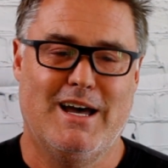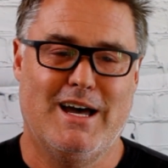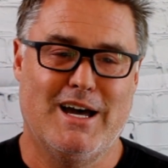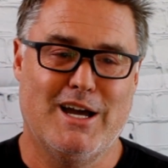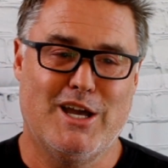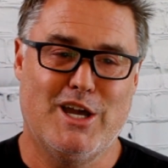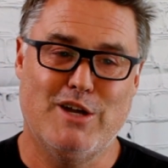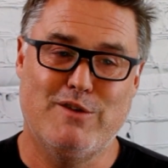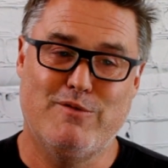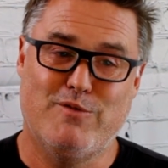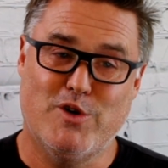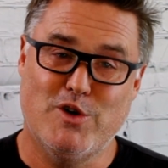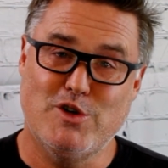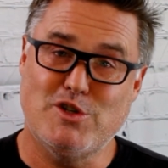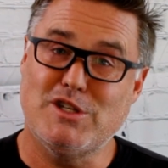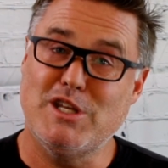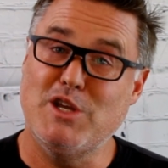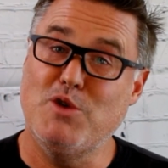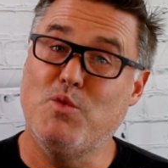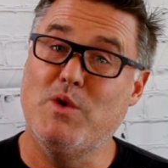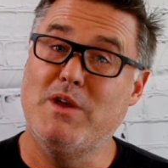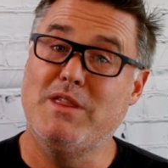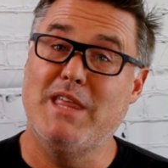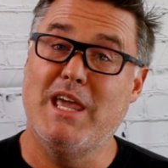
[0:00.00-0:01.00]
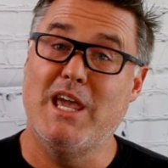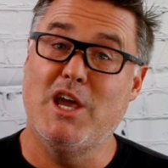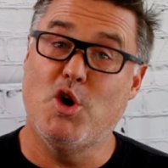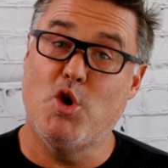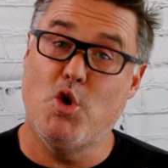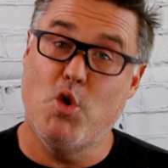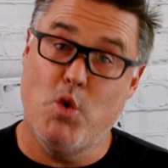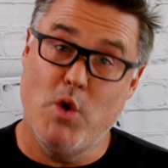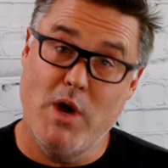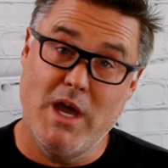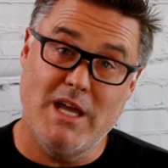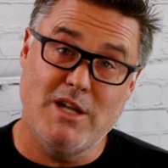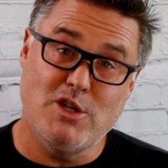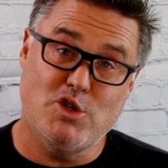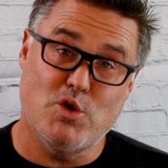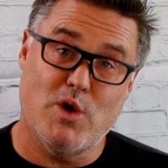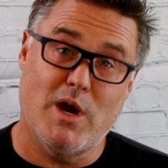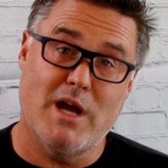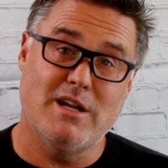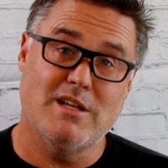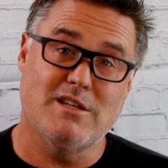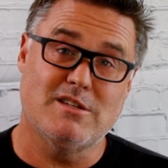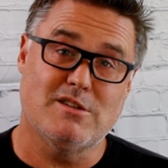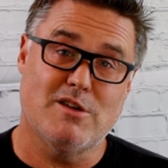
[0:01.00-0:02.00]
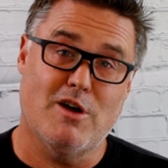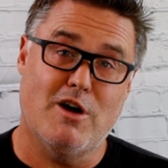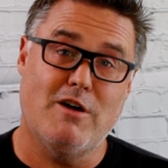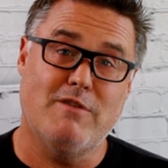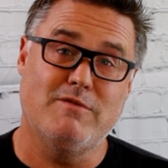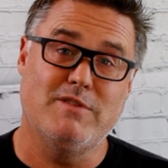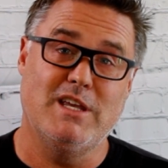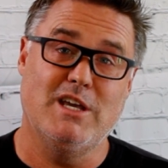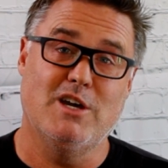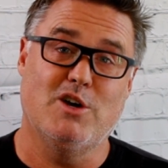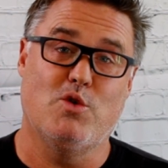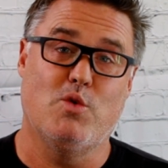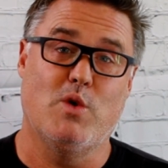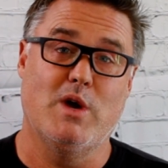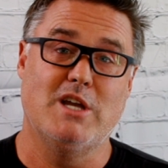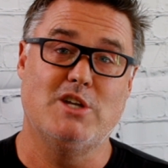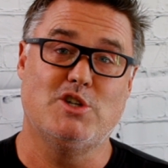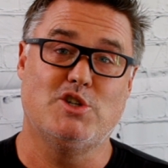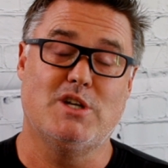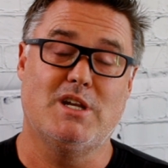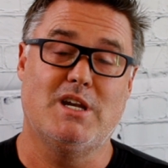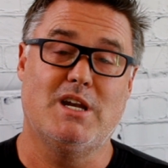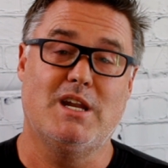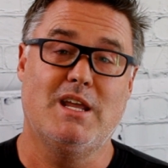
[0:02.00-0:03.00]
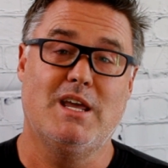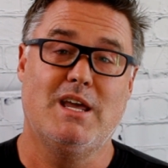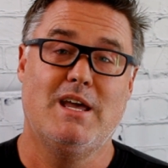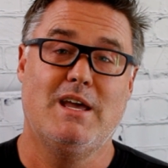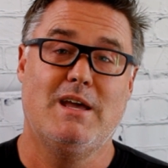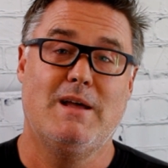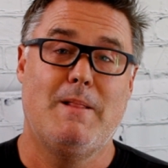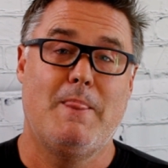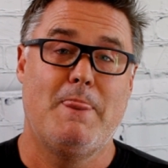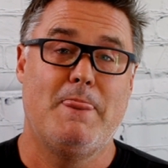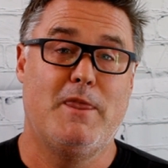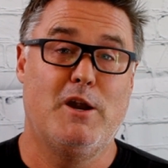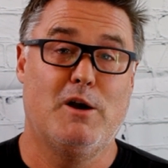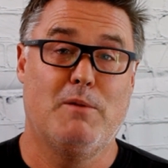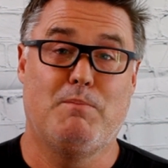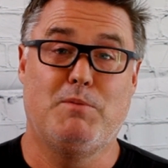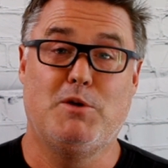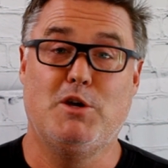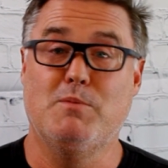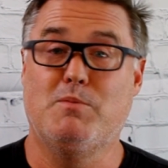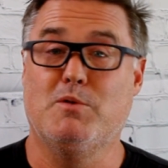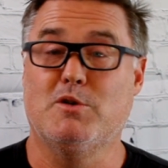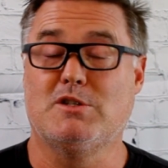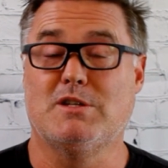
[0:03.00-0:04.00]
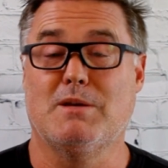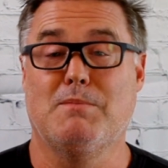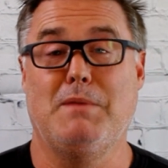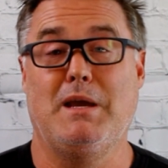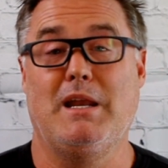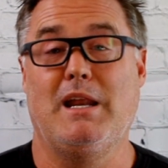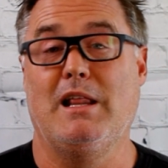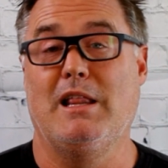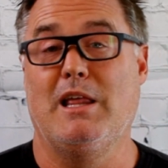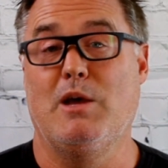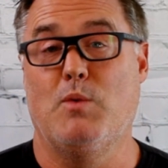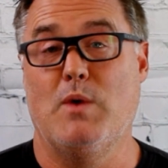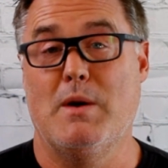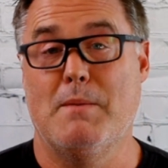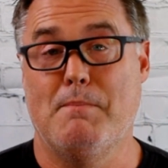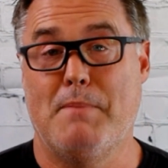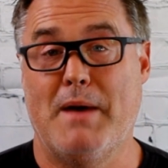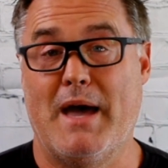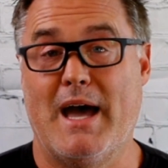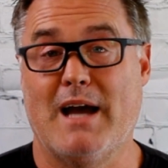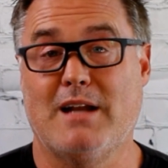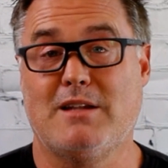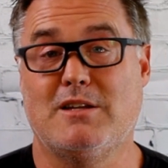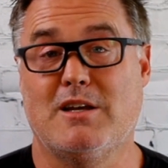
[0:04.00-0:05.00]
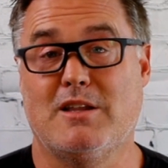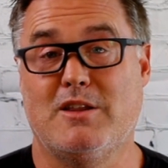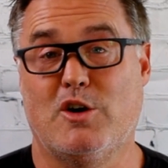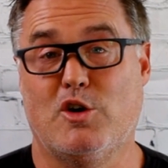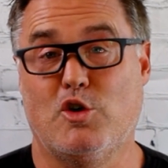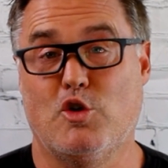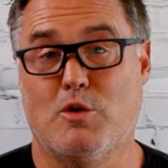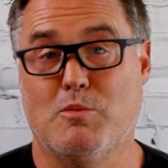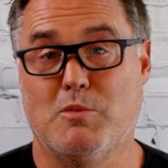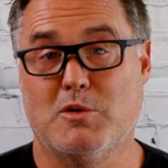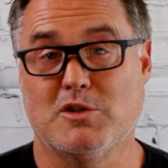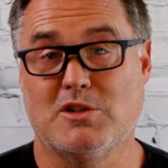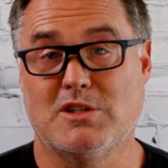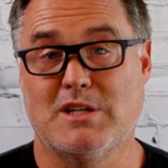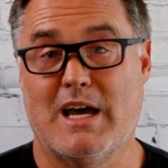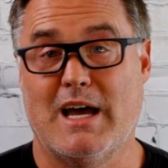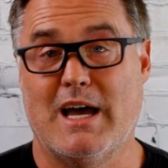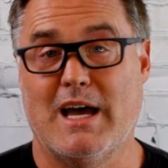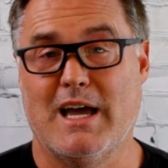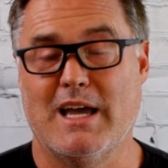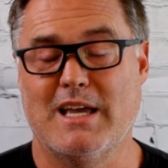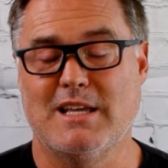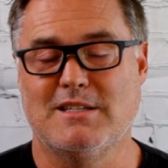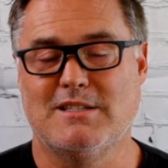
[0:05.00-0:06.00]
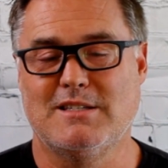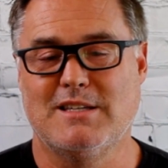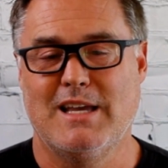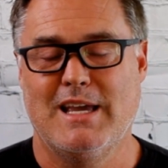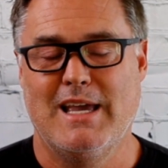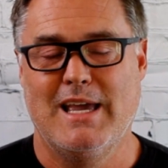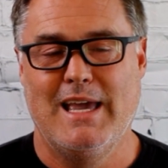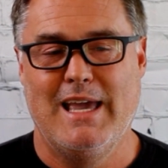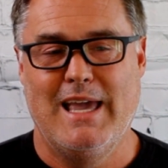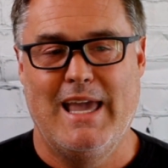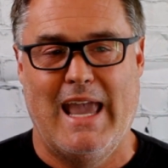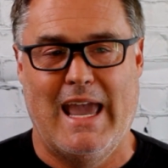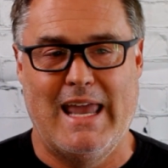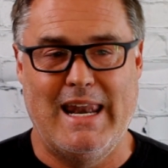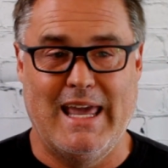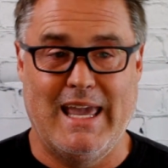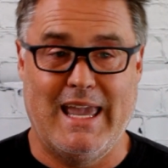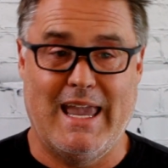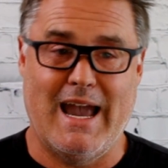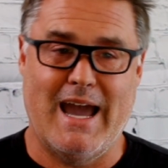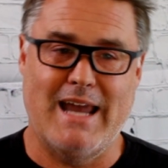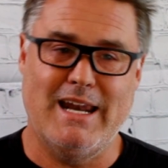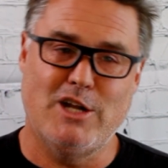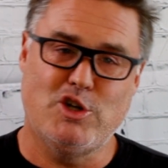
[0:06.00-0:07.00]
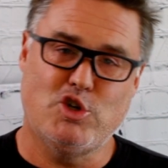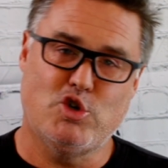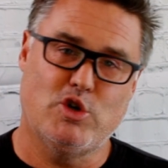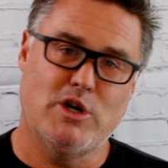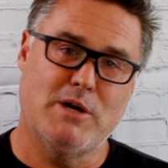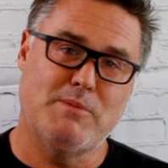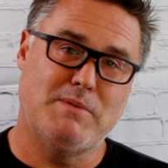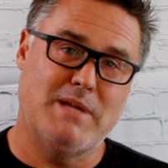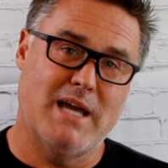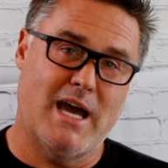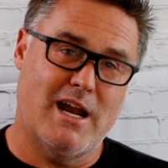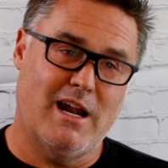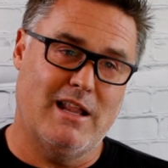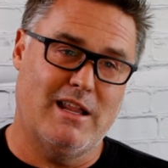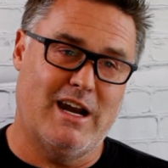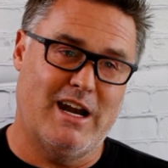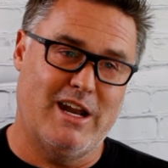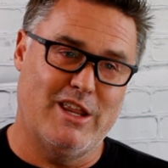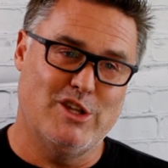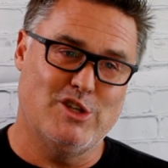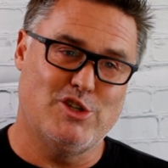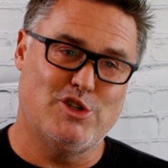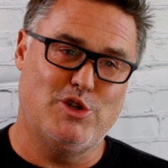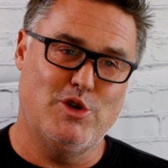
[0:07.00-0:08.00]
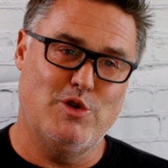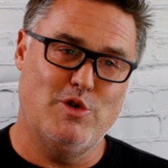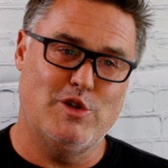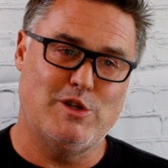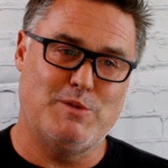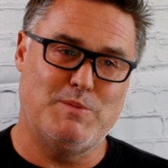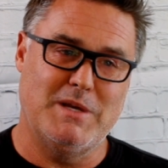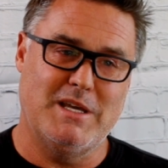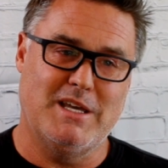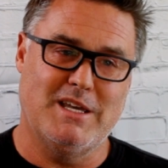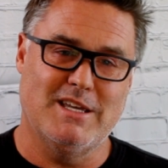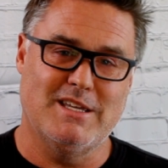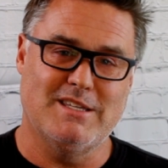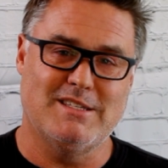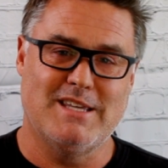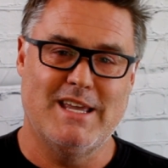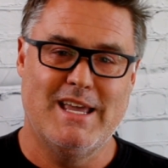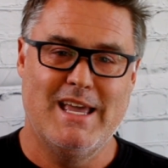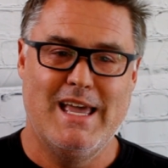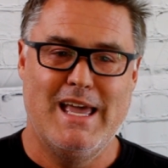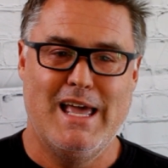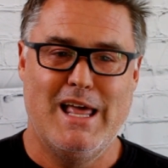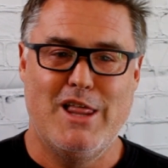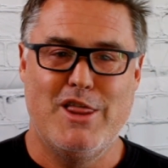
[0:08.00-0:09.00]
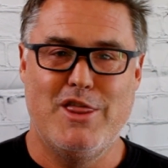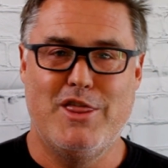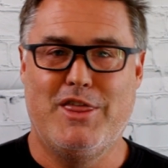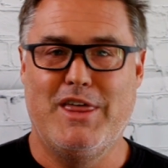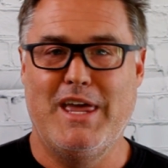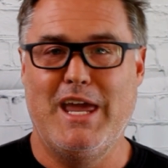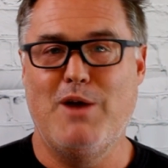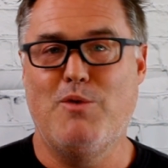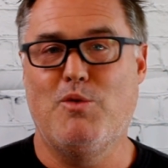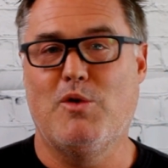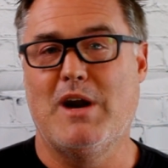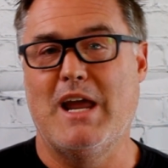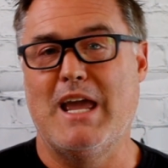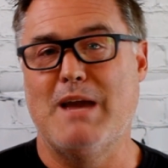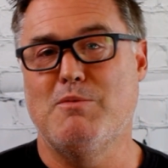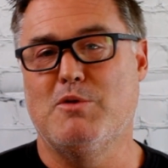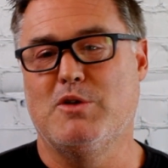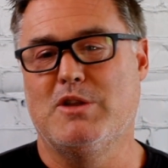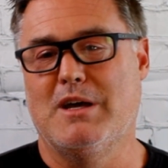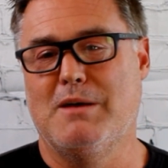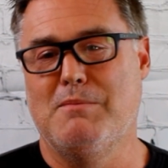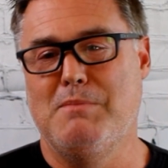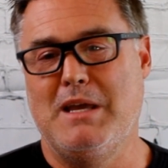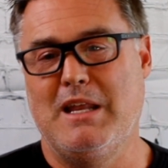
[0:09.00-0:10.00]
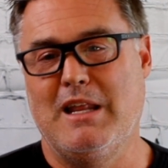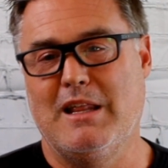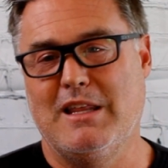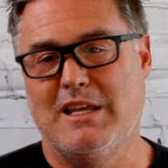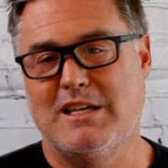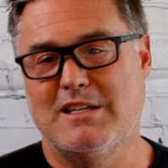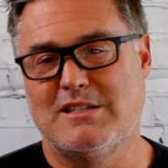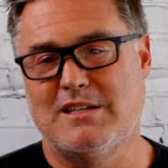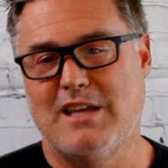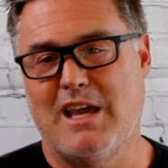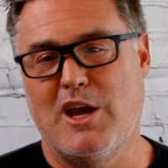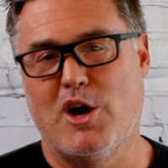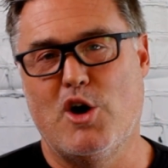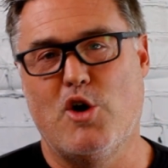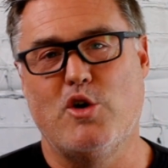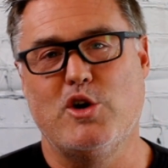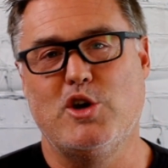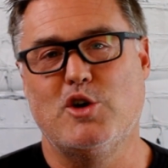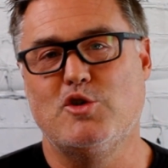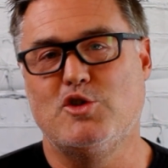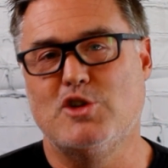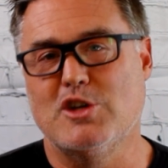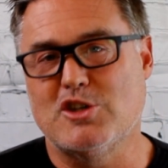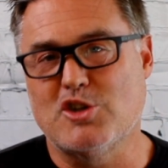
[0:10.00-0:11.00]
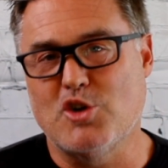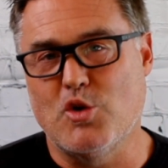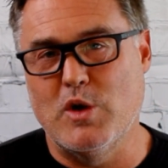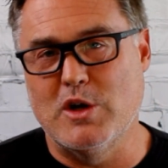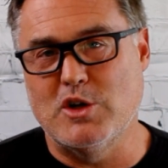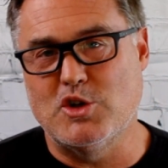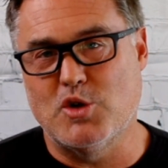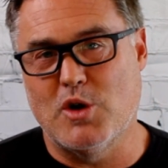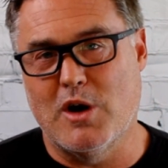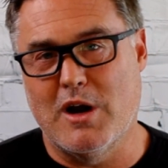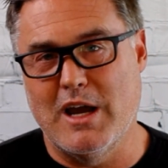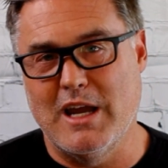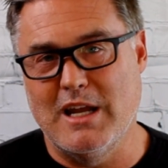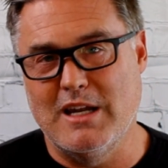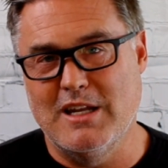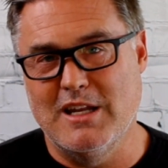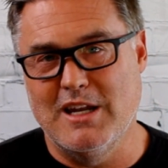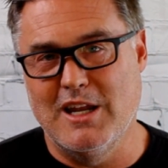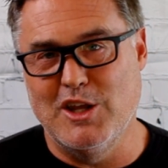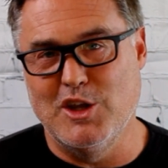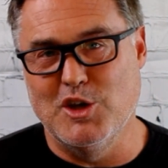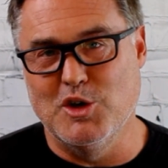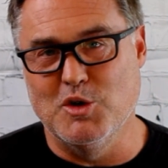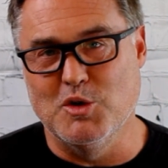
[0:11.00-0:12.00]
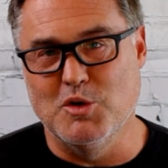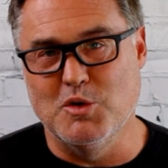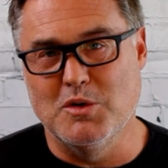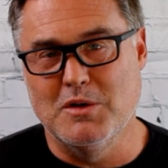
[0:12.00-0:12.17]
Conversely, when they quit trying to solve the equation, their pupils immediately went back to their normal size. And it kind of tripped out a lot of the students because they were able to immediately say, oh, you just quit trying, didn't you?